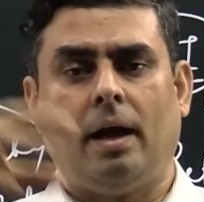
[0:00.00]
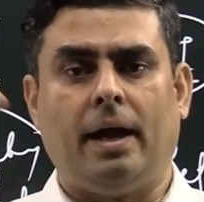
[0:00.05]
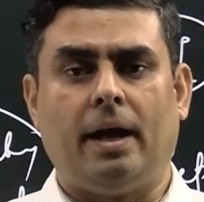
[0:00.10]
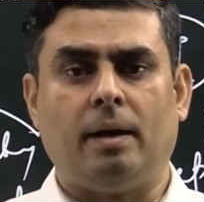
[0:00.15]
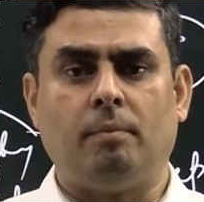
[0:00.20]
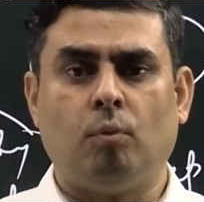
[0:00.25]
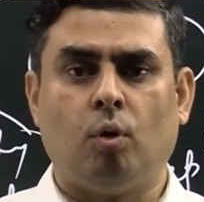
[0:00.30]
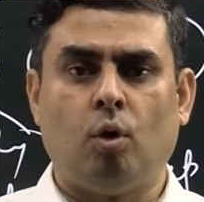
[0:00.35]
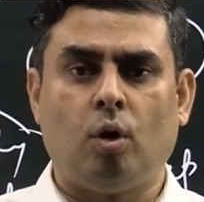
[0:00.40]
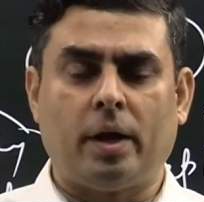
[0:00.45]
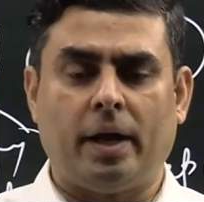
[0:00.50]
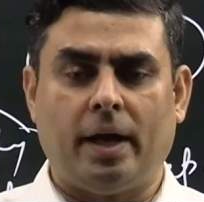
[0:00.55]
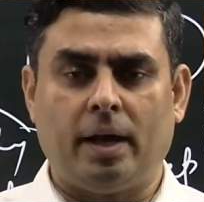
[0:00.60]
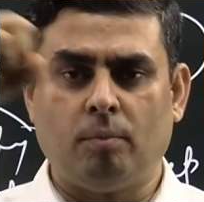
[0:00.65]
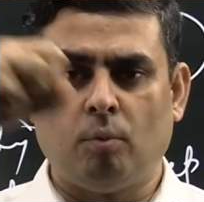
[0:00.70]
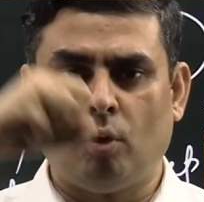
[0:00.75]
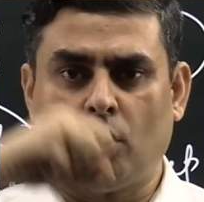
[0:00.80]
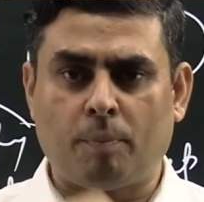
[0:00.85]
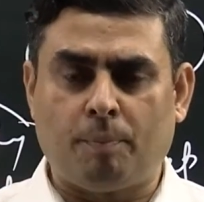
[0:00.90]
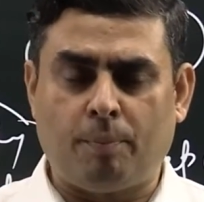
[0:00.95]
and
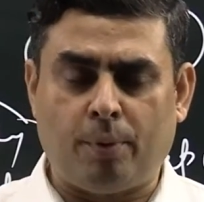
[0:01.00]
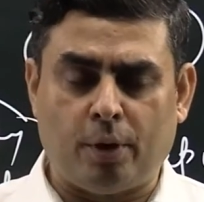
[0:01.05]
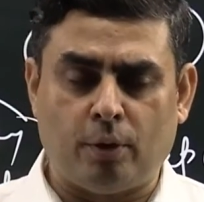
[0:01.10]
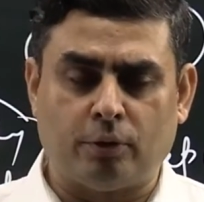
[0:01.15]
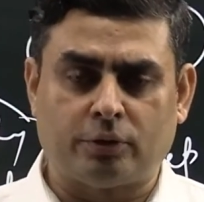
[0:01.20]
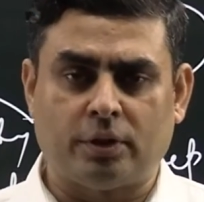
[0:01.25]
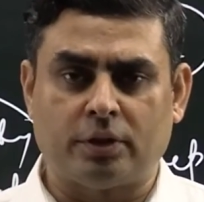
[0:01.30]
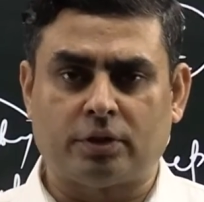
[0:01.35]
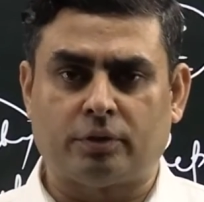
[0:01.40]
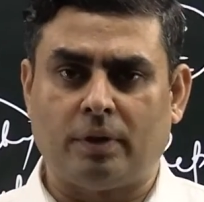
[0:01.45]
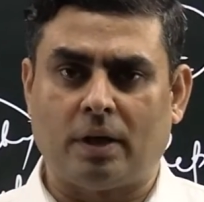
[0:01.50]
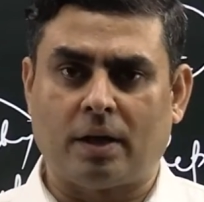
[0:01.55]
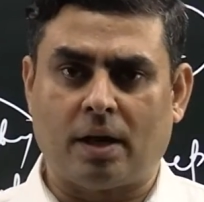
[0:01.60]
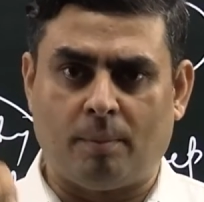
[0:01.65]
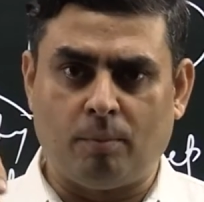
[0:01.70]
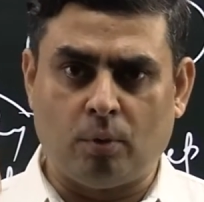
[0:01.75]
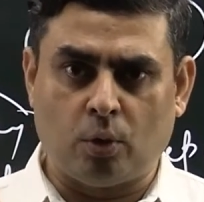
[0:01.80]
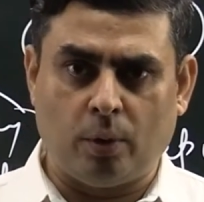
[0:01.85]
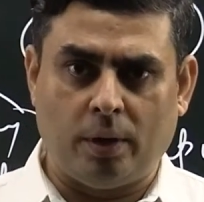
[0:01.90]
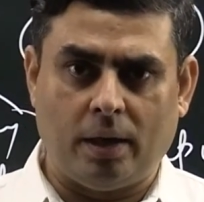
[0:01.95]
more producers will
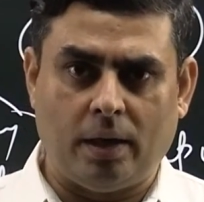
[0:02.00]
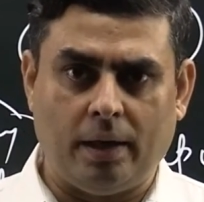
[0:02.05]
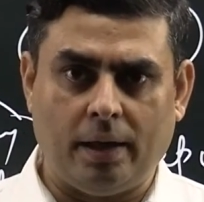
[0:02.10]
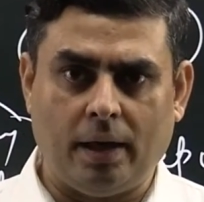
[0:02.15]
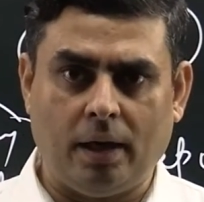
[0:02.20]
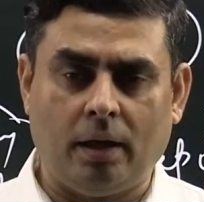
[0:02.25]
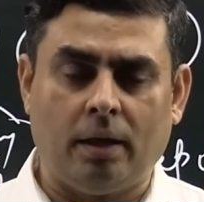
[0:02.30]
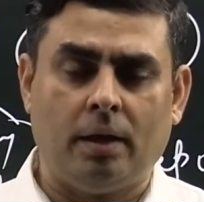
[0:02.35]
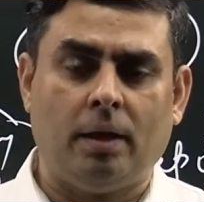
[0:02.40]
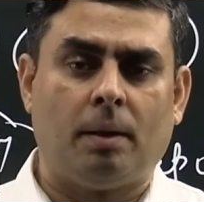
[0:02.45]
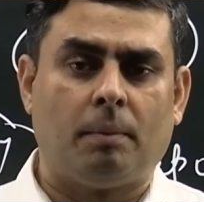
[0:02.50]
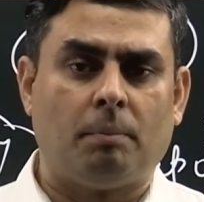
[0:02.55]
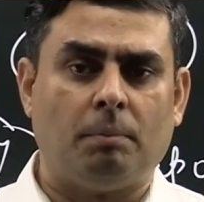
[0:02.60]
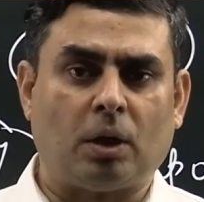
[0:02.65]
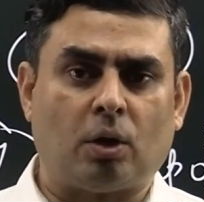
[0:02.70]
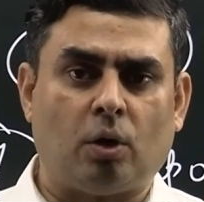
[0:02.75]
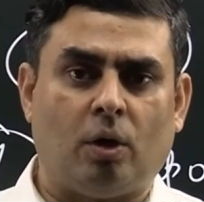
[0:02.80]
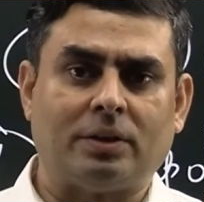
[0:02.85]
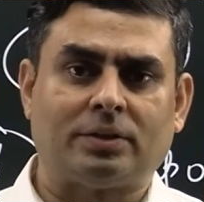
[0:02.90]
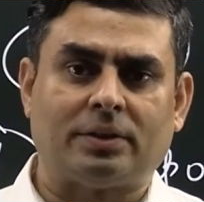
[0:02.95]
come to India,
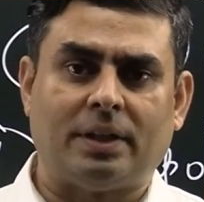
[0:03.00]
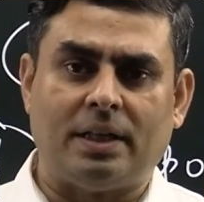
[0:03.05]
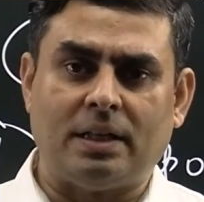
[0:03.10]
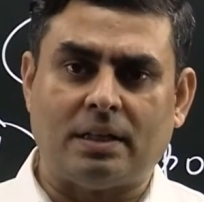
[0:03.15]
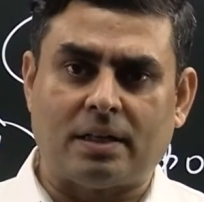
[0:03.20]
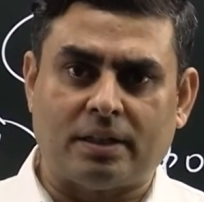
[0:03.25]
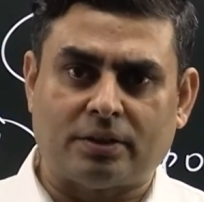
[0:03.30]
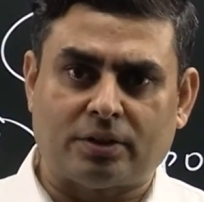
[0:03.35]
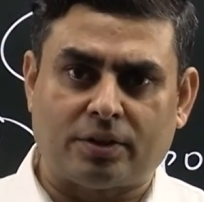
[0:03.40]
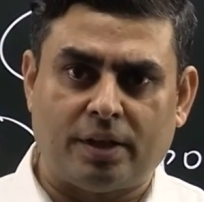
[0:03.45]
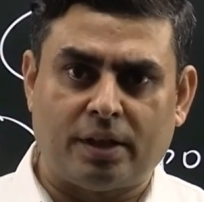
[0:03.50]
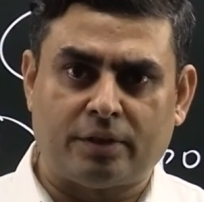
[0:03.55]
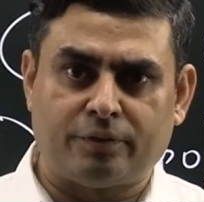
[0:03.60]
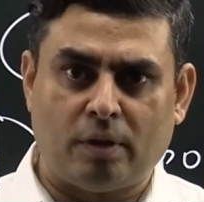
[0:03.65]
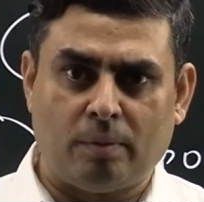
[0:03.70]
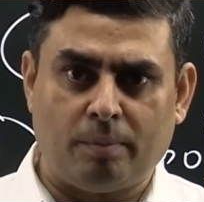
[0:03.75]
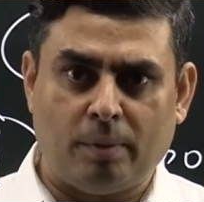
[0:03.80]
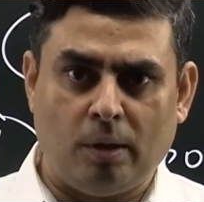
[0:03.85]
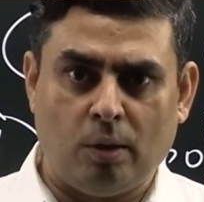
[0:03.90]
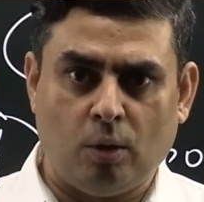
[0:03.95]
because interest rates
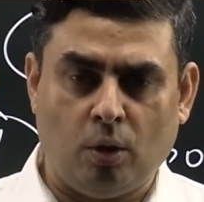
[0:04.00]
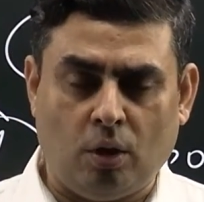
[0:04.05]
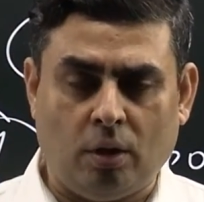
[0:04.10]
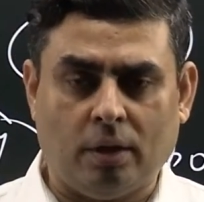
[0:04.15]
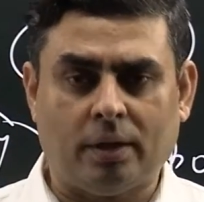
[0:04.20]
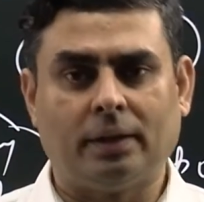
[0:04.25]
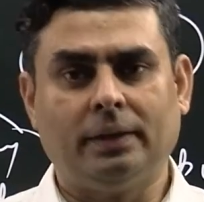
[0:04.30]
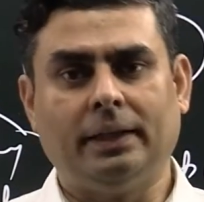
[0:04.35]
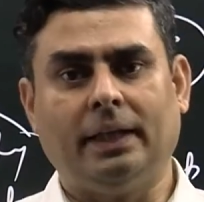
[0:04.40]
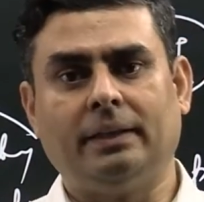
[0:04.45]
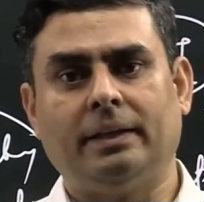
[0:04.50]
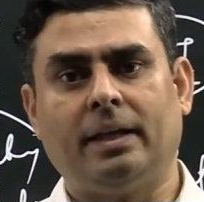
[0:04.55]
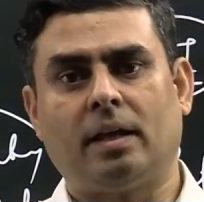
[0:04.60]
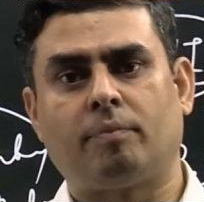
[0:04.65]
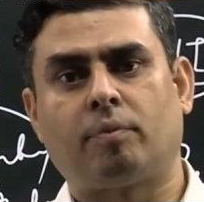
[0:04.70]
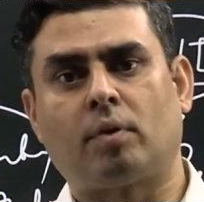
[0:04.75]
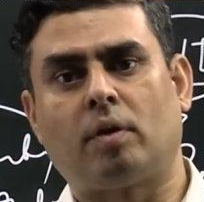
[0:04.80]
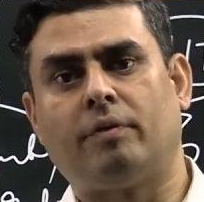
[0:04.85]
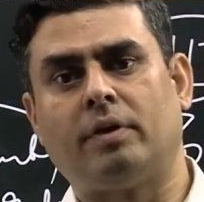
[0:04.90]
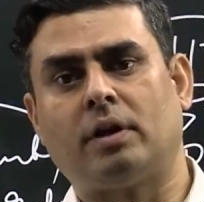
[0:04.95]
will be low, then their
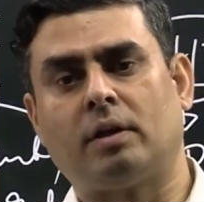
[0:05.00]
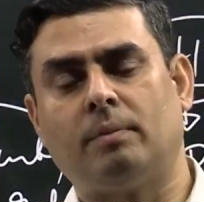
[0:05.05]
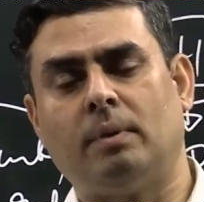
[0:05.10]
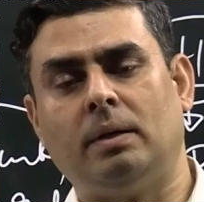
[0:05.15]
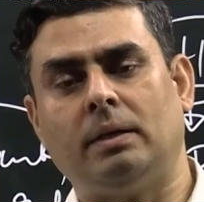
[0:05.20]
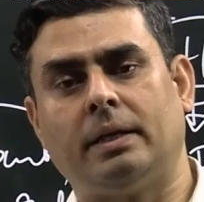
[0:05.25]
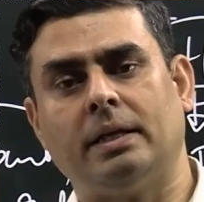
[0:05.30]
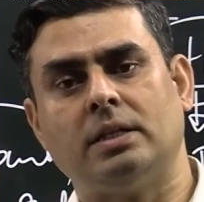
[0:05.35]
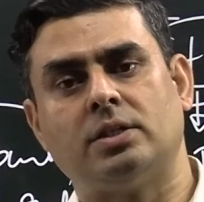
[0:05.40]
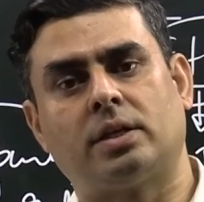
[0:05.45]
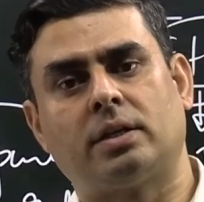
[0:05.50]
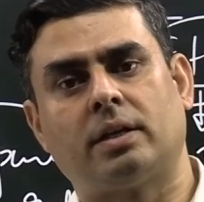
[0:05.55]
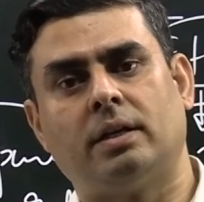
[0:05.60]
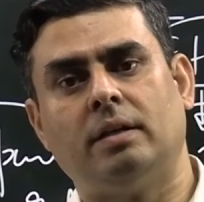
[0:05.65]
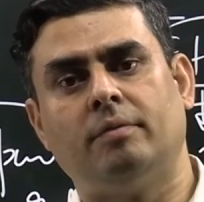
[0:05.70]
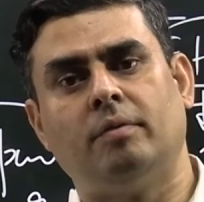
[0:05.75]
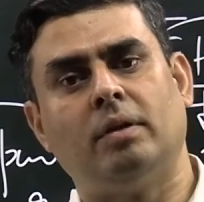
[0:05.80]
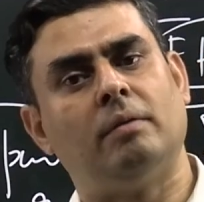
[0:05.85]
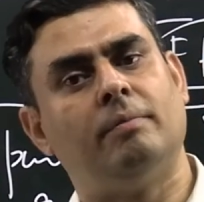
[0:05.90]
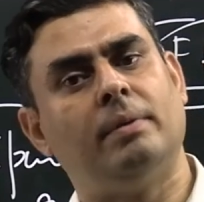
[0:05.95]
profitability
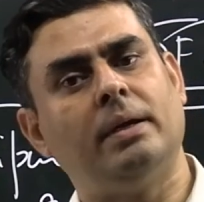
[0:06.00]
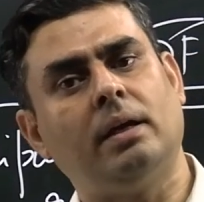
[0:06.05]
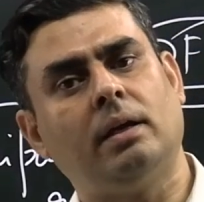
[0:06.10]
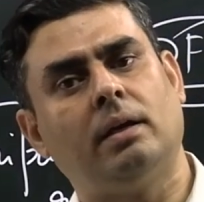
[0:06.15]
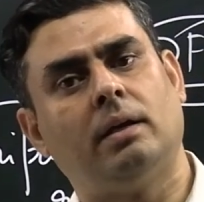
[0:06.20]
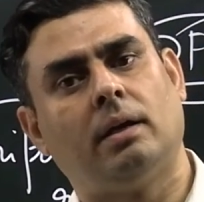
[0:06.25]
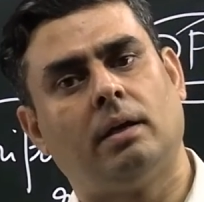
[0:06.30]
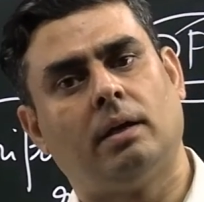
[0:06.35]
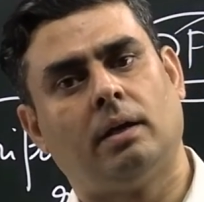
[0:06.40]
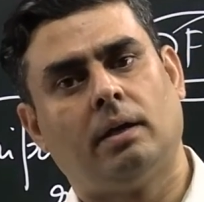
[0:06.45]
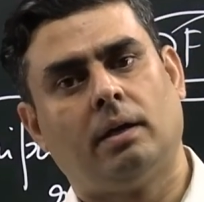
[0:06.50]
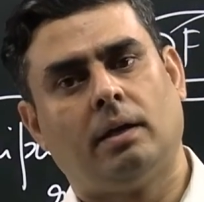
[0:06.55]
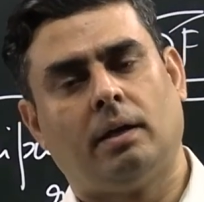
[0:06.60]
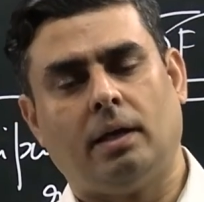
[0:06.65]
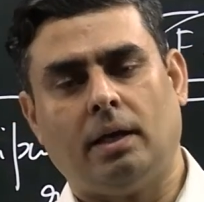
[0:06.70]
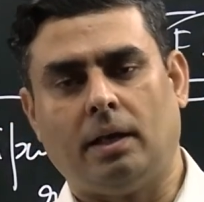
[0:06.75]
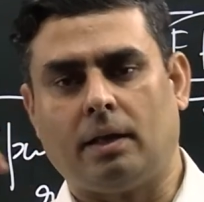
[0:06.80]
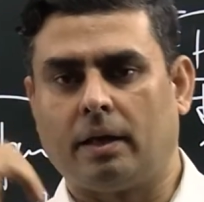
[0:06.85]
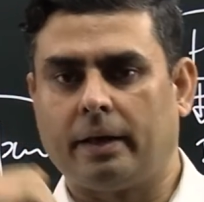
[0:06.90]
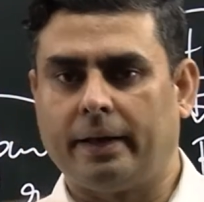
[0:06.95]
generally will be
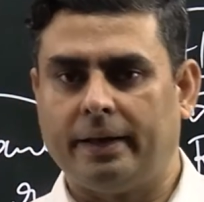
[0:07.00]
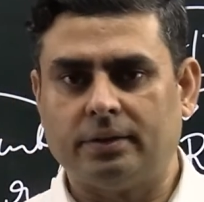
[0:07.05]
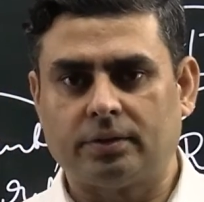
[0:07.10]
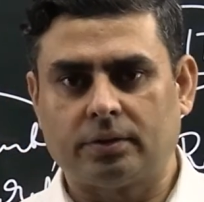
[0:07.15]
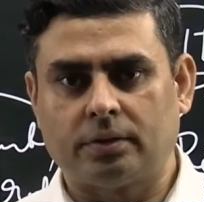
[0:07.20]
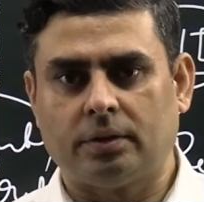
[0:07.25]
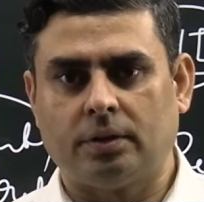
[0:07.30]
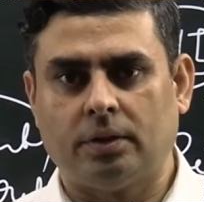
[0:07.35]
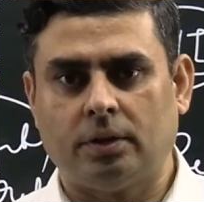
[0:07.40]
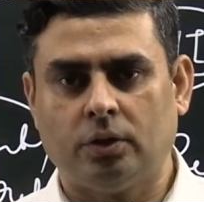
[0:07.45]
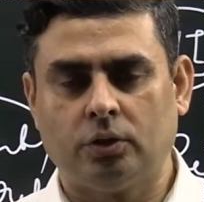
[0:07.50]
increase.